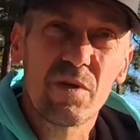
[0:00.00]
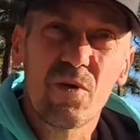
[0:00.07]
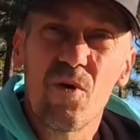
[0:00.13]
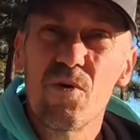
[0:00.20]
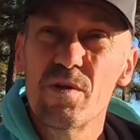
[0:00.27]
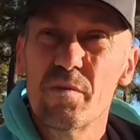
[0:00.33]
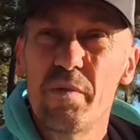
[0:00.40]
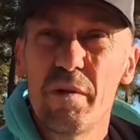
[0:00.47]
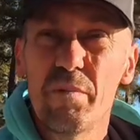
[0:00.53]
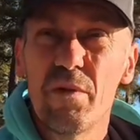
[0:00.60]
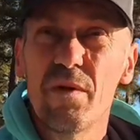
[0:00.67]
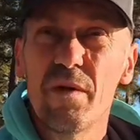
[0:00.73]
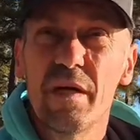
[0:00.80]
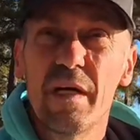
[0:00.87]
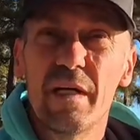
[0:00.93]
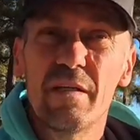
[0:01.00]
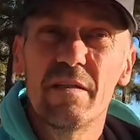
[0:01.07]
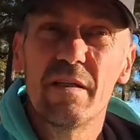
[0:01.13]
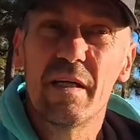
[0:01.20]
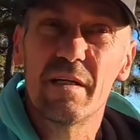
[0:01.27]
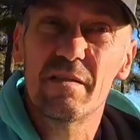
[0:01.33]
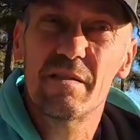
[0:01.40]
course people
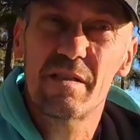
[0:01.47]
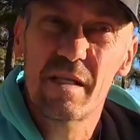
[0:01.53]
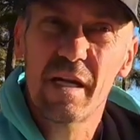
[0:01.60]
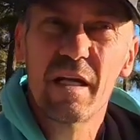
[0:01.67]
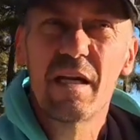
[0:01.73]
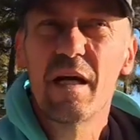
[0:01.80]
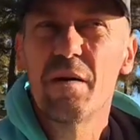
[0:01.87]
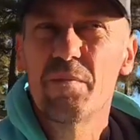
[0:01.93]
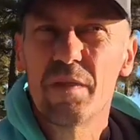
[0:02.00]
that set it up,